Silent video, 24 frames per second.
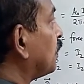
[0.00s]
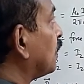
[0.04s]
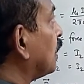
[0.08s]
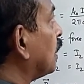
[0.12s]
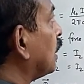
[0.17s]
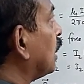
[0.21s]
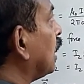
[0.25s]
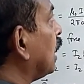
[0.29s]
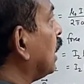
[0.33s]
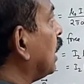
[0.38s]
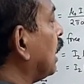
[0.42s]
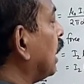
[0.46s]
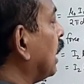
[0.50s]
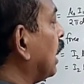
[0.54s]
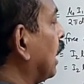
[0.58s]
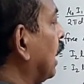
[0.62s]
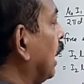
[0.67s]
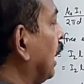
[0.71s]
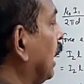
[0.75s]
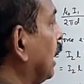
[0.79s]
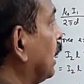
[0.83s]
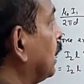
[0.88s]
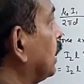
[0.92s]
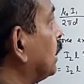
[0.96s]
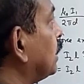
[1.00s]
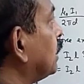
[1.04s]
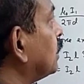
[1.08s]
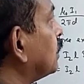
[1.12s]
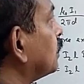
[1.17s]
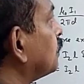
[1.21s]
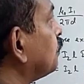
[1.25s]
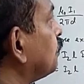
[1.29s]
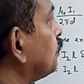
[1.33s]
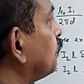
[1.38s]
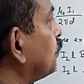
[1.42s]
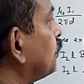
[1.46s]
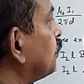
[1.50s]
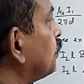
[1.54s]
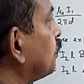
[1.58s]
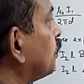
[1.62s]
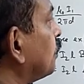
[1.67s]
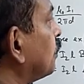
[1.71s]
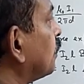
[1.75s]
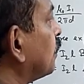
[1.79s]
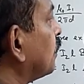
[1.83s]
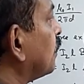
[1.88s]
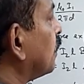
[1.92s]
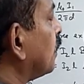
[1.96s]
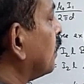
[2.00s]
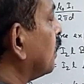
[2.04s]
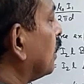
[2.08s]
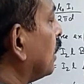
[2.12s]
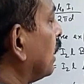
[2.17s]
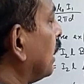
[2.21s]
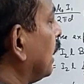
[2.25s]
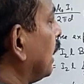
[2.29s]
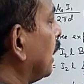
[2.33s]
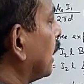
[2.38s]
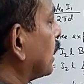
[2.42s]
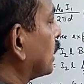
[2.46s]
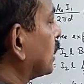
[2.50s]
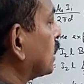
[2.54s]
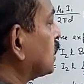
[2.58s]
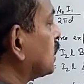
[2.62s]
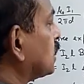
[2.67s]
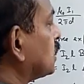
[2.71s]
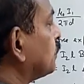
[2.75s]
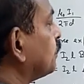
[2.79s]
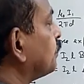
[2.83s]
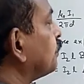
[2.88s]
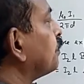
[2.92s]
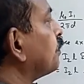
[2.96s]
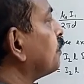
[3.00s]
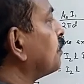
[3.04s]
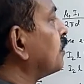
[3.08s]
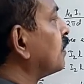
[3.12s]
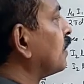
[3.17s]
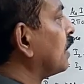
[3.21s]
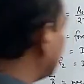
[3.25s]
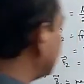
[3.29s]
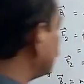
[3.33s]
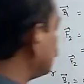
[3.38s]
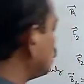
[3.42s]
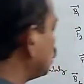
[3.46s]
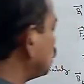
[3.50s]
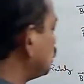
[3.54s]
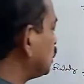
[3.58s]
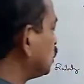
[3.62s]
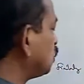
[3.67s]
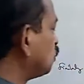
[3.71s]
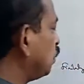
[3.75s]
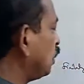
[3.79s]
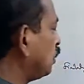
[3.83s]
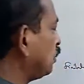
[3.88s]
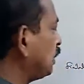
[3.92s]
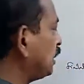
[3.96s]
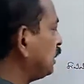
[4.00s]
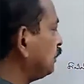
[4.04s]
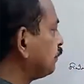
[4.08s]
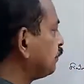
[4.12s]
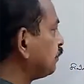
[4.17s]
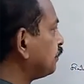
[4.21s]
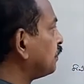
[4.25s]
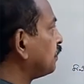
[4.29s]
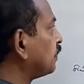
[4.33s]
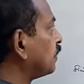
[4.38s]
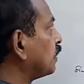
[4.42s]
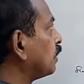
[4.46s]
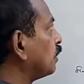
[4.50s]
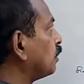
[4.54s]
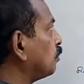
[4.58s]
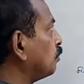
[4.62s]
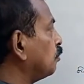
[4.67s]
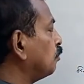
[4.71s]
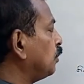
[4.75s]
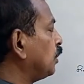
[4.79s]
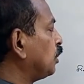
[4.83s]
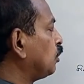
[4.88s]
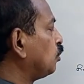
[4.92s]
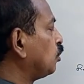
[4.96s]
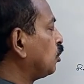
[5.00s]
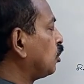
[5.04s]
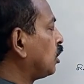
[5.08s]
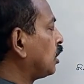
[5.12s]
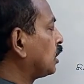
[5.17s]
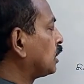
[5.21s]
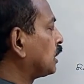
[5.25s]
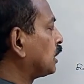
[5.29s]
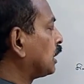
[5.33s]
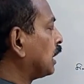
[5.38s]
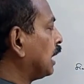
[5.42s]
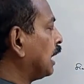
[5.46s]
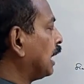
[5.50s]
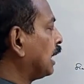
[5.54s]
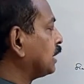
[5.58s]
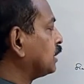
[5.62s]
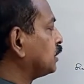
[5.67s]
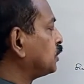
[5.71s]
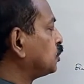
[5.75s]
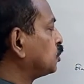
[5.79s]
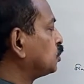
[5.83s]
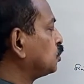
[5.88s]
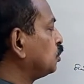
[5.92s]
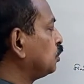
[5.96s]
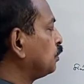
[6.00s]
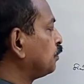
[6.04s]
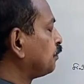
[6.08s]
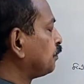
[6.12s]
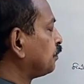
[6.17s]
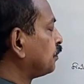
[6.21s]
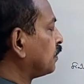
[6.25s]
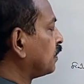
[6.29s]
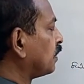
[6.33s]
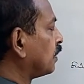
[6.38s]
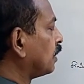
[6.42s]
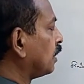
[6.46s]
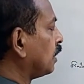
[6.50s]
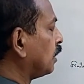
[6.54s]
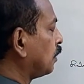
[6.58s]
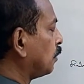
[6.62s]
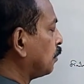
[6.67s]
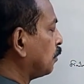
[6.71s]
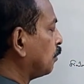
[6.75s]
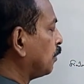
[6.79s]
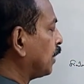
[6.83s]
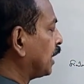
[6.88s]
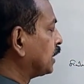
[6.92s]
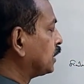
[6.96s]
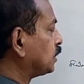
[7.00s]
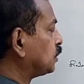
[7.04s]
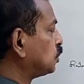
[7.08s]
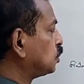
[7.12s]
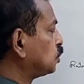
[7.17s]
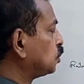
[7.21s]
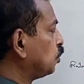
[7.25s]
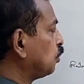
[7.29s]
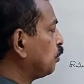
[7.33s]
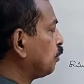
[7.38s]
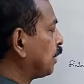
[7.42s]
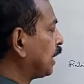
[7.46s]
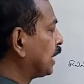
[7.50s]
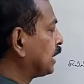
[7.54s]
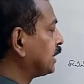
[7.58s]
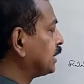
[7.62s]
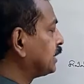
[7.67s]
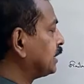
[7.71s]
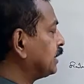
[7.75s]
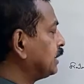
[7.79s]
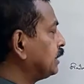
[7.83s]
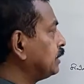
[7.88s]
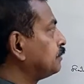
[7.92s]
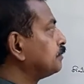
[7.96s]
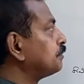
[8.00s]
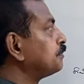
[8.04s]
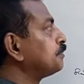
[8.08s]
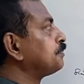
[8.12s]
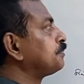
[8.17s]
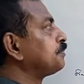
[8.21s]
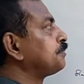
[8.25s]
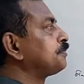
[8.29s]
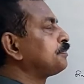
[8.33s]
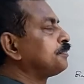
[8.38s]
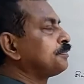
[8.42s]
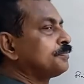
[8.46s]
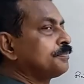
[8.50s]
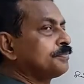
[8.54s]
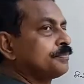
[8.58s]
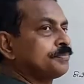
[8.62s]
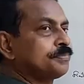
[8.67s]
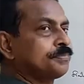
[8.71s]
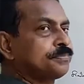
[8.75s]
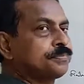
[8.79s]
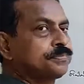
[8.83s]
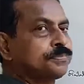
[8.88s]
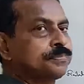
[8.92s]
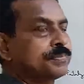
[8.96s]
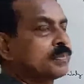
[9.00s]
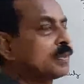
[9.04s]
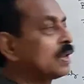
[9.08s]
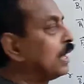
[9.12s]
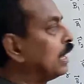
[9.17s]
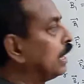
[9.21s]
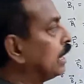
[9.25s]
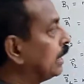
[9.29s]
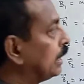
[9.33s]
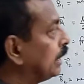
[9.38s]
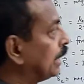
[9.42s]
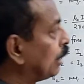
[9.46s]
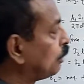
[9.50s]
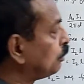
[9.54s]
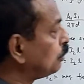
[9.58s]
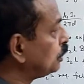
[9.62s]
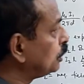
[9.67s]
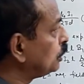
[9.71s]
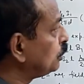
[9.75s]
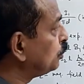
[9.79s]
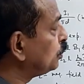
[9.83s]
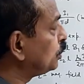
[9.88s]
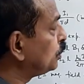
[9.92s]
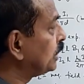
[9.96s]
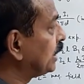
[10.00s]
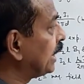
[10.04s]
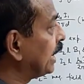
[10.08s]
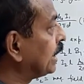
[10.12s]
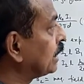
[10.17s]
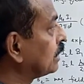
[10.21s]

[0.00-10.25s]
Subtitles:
at X. So this will be mu naught I2 by 2 pi d. Now you take the